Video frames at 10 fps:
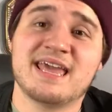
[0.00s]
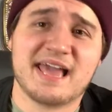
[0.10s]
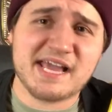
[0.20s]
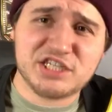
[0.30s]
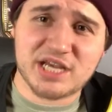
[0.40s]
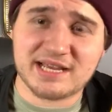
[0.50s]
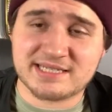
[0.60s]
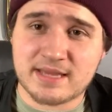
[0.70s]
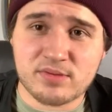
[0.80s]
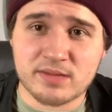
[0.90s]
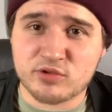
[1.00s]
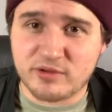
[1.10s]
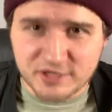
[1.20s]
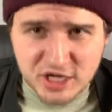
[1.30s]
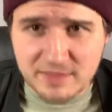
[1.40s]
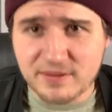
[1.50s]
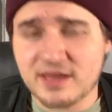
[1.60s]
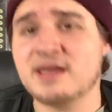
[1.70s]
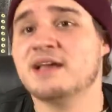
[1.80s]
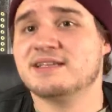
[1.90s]
AJ as WWE
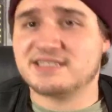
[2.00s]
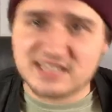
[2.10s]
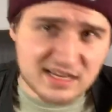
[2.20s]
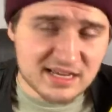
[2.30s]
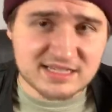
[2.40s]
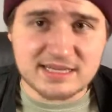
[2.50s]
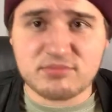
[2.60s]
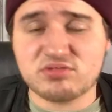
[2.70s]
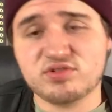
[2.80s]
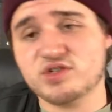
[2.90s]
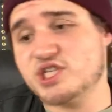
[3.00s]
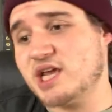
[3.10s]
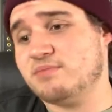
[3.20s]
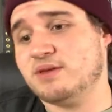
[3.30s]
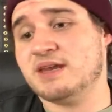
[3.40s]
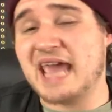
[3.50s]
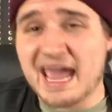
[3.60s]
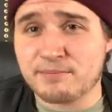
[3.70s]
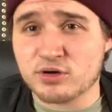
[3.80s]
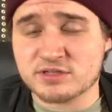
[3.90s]
Champion, Cena as WWE Champion,
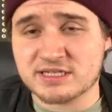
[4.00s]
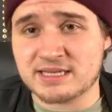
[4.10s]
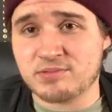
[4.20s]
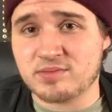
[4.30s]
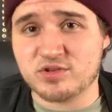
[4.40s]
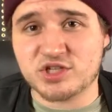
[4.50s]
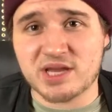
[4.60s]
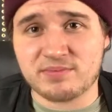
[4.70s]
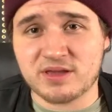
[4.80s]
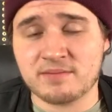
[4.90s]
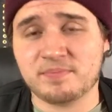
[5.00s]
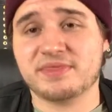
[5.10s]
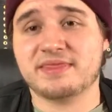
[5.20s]
Ambrose as WWE Champion.